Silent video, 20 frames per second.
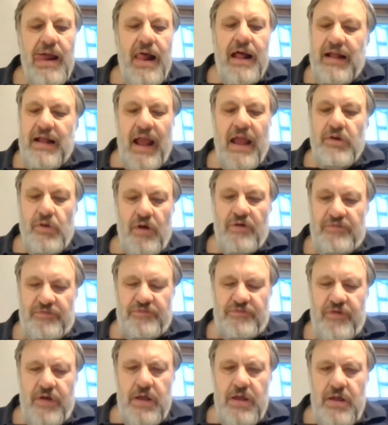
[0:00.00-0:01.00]
a kind of
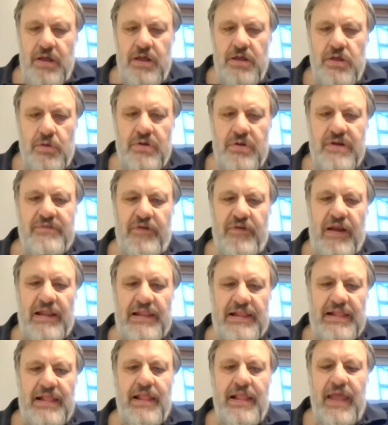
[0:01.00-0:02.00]

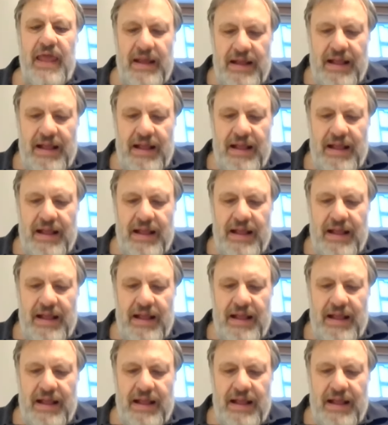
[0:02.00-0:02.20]
universal